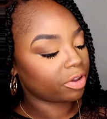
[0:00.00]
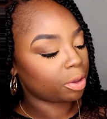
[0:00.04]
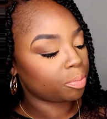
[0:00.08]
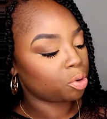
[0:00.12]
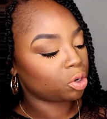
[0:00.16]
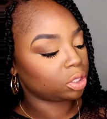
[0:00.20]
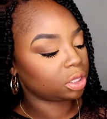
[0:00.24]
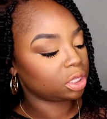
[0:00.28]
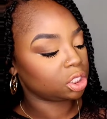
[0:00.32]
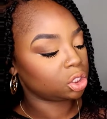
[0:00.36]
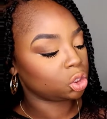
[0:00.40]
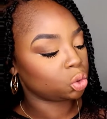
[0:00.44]
I
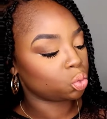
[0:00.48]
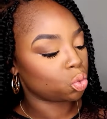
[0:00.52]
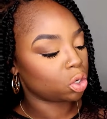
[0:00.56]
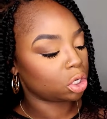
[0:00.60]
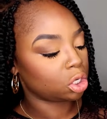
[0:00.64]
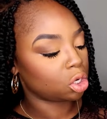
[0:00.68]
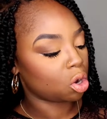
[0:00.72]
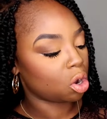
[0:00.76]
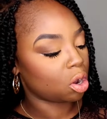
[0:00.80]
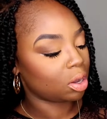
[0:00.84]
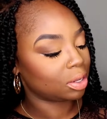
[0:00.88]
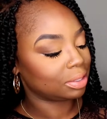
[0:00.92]
bought this
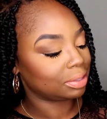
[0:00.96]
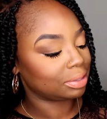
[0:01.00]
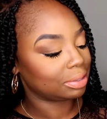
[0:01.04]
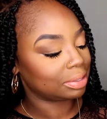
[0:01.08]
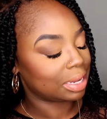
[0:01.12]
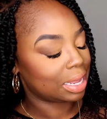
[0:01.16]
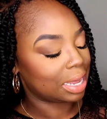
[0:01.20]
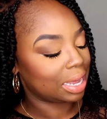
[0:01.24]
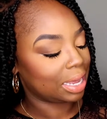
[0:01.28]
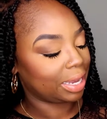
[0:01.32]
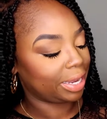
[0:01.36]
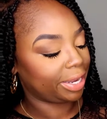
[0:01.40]
one
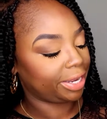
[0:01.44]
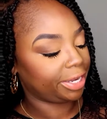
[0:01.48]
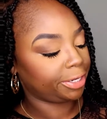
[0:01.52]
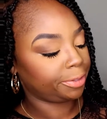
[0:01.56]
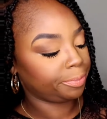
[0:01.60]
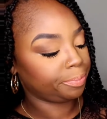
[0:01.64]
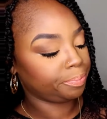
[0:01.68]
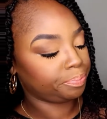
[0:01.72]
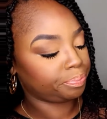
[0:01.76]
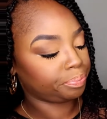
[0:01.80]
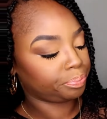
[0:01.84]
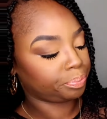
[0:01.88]

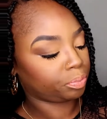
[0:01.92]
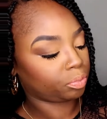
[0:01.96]
online.